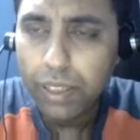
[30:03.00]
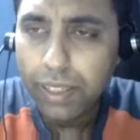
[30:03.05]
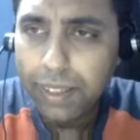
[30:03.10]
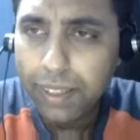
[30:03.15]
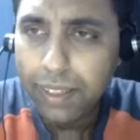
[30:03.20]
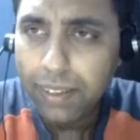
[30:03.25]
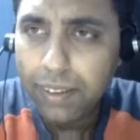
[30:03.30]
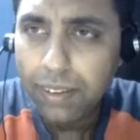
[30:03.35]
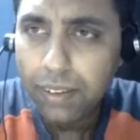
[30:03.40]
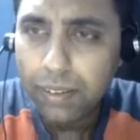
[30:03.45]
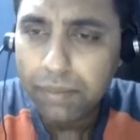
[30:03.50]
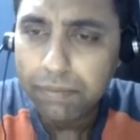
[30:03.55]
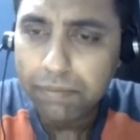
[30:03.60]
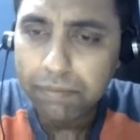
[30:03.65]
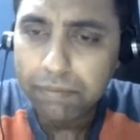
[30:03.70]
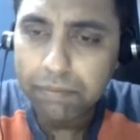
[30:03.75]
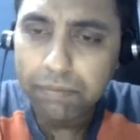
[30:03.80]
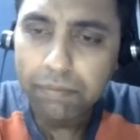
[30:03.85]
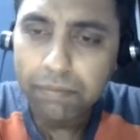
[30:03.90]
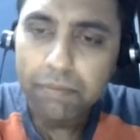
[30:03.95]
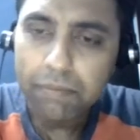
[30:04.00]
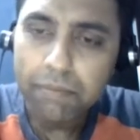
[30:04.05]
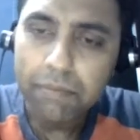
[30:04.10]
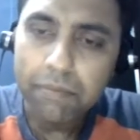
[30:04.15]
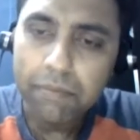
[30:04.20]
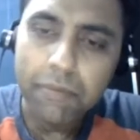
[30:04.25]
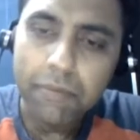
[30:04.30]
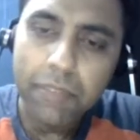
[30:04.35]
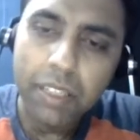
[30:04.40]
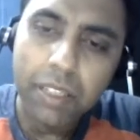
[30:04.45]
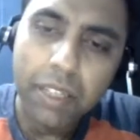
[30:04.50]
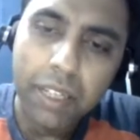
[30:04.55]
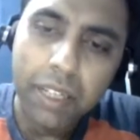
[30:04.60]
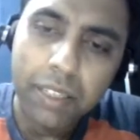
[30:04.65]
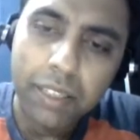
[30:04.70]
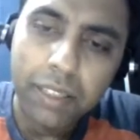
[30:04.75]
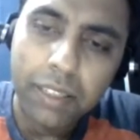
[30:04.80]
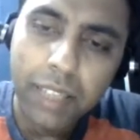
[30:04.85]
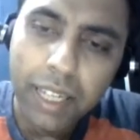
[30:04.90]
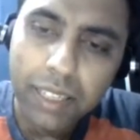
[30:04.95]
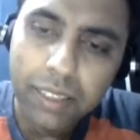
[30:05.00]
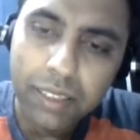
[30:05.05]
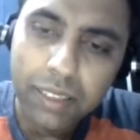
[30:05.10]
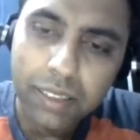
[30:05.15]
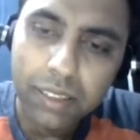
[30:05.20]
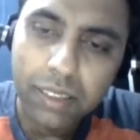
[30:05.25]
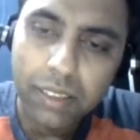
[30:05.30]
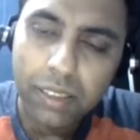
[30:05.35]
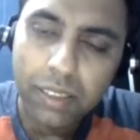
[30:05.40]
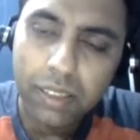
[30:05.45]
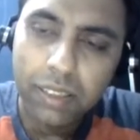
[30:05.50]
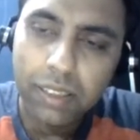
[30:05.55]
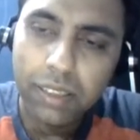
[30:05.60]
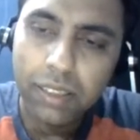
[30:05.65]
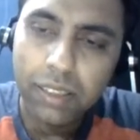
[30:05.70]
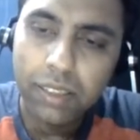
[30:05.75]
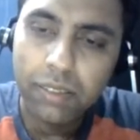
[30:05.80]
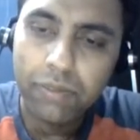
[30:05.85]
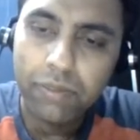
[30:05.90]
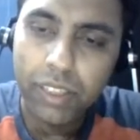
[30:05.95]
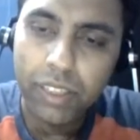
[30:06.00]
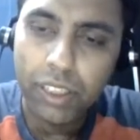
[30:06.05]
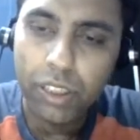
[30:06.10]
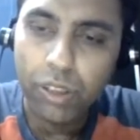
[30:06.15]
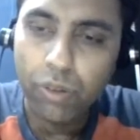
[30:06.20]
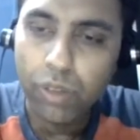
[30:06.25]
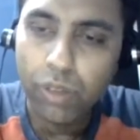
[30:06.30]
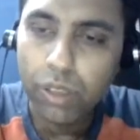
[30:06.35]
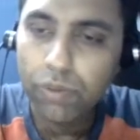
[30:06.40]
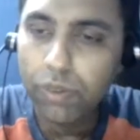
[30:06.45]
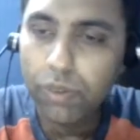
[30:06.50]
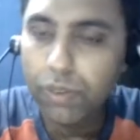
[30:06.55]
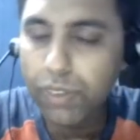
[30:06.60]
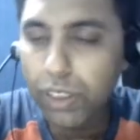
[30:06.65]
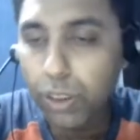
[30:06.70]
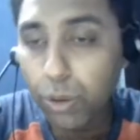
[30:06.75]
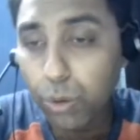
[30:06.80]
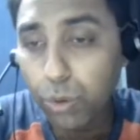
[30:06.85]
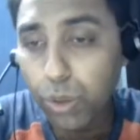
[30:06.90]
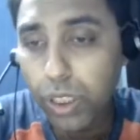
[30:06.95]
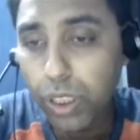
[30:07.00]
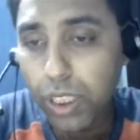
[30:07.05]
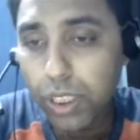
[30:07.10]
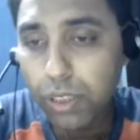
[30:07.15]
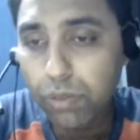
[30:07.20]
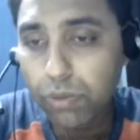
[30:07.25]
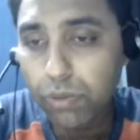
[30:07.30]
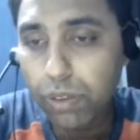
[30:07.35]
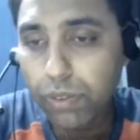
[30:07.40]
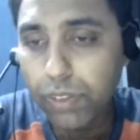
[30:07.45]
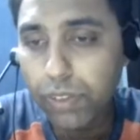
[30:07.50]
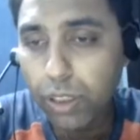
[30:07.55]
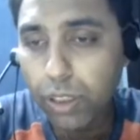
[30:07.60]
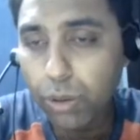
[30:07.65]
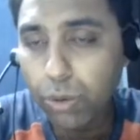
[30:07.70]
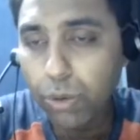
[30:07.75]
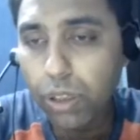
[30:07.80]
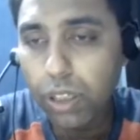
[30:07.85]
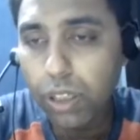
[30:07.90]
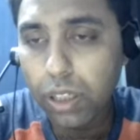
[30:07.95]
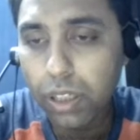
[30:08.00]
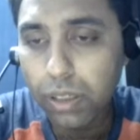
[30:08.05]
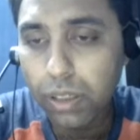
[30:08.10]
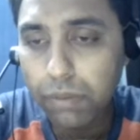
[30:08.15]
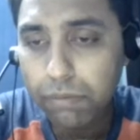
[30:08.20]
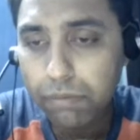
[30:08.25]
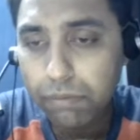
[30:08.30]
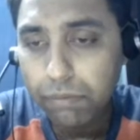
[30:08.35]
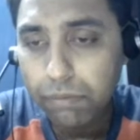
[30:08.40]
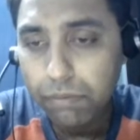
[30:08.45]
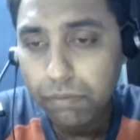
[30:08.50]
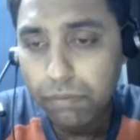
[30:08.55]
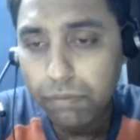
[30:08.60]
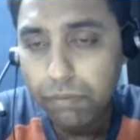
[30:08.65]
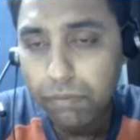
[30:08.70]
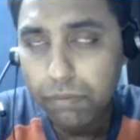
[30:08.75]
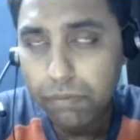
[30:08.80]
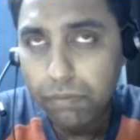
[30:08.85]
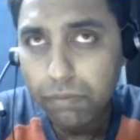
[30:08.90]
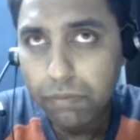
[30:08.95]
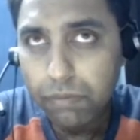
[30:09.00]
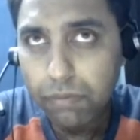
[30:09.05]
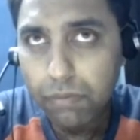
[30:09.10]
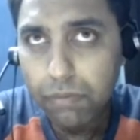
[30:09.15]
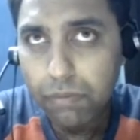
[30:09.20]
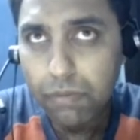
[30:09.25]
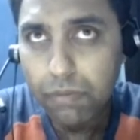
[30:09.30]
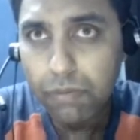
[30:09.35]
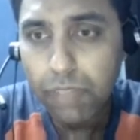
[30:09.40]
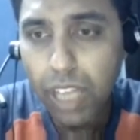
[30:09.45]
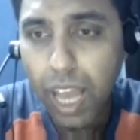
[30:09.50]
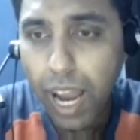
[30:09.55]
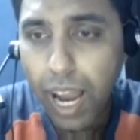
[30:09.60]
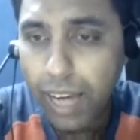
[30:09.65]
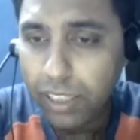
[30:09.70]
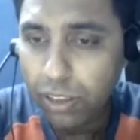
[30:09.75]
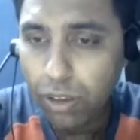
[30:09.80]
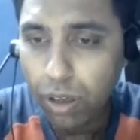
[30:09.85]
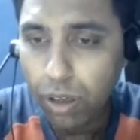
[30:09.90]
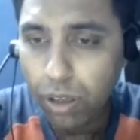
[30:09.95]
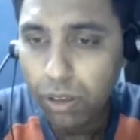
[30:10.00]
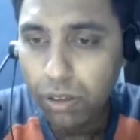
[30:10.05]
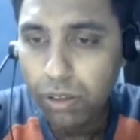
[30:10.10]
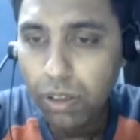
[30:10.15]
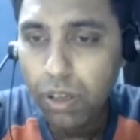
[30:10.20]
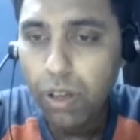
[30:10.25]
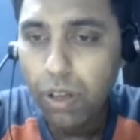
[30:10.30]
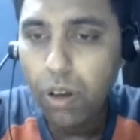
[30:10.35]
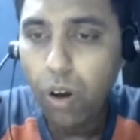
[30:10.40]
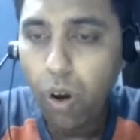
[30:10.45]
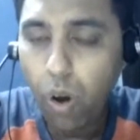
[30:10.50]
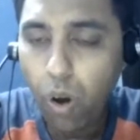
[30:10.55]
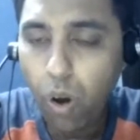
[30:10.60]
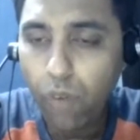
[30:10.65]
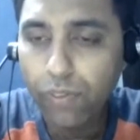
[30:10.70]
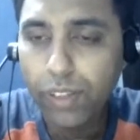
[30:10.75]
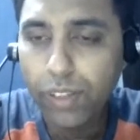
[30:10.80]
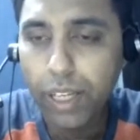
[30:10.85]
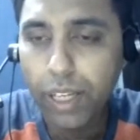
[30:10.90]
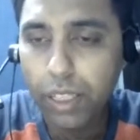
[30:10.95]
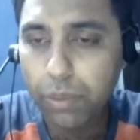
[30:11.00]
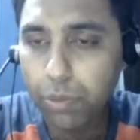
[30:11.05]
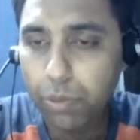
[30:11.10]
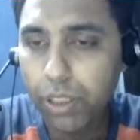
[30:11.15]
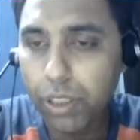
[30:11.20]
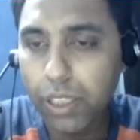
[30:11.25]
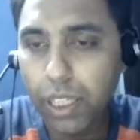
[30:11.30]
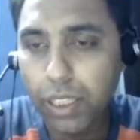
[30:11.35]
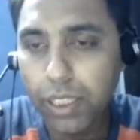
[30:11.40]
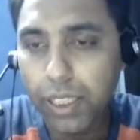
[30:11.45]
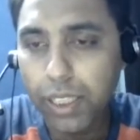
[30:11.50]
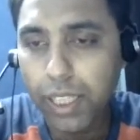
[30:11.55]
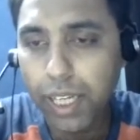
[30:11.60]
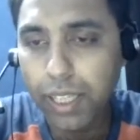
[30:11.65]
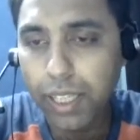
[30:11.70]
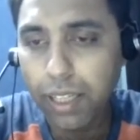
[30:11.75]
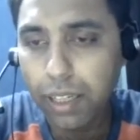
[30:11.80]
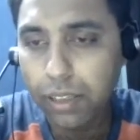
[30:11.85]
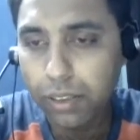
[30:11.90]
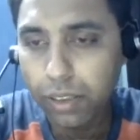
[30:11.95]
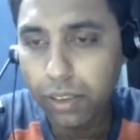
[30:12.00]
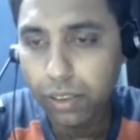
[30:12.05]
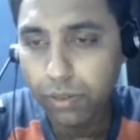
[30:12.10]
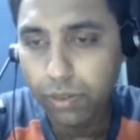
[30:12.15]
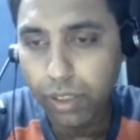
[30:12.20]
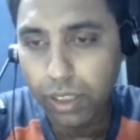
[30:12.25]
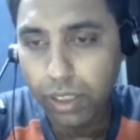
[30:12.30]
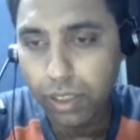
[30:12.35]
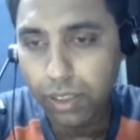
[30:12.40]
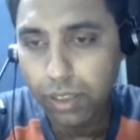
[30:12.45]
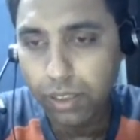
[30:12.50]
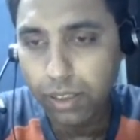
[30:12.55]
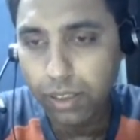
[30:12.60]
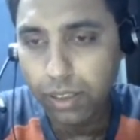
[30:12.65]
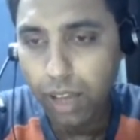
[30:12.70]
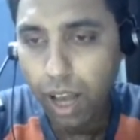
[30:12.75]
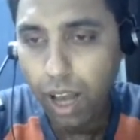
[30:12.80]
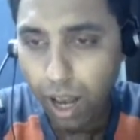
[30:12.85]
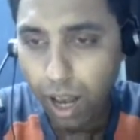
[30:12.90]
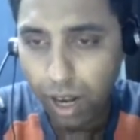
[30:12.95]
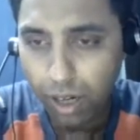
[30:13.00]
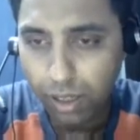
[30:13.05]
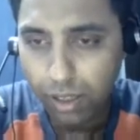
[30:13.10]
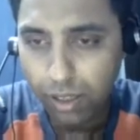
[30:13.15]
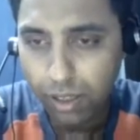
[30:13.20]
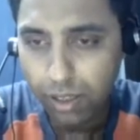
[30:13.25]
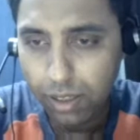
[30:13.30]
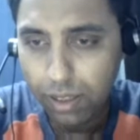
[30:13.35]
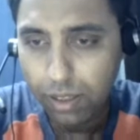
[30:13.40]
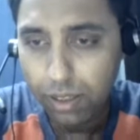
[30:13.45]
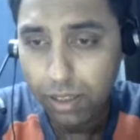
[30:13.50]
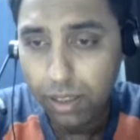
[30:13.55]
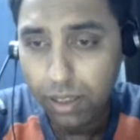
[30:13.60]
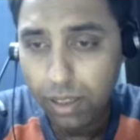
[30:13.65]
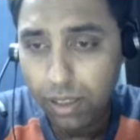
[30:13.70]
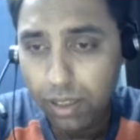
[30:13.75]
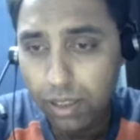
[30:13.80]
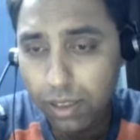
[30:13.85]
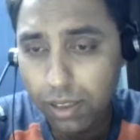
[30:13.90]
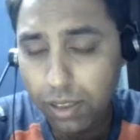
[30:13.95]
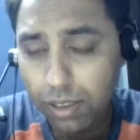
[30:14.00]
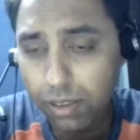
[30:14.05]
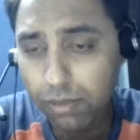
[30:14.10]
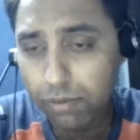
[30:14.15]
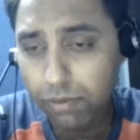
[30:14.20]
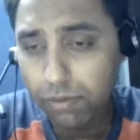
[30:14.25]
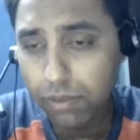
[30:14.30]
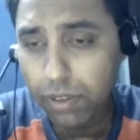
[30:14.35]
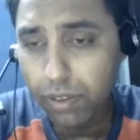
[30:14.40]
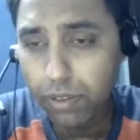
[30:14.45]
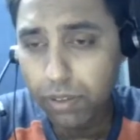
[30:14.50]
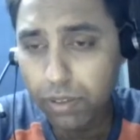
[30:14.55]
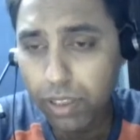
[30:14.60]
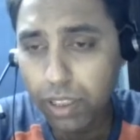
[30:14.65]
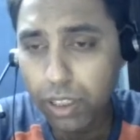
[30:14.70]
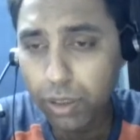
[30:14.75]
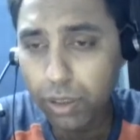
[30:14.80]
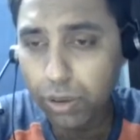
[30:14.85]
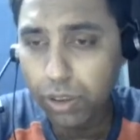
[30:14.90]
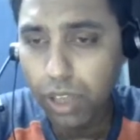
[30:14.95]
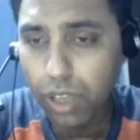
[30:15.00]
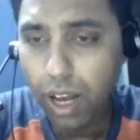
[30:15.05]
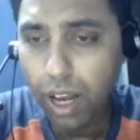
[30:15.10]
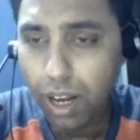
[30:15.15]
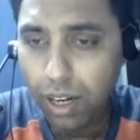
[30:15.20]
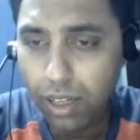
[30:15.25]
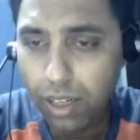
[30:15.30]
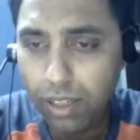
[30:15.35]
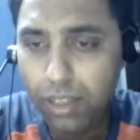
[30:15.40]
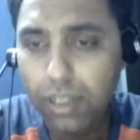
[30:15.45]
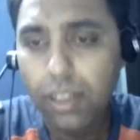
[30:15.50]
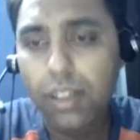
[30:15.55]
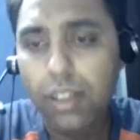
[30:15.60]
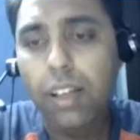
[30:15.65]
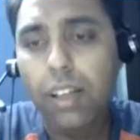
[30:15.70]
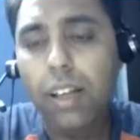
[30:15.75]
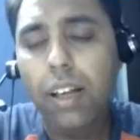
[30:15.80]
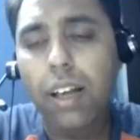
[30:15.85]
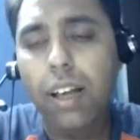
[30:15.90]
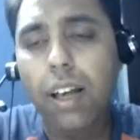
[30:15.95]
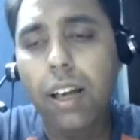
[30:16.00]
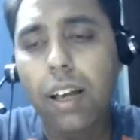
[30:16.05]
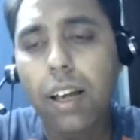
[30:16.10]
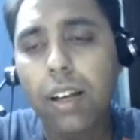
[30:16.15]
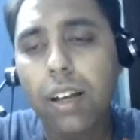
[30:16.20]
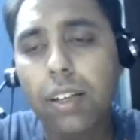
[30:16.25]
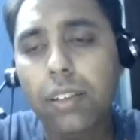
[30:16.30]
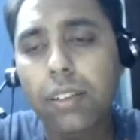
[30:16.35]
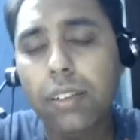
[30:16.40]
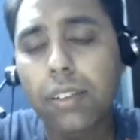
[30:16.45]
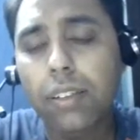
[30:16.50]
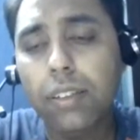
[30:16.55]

in the next video, what we will do is we will do a hands-on of the exploratory data analysis with R. We'll use R, and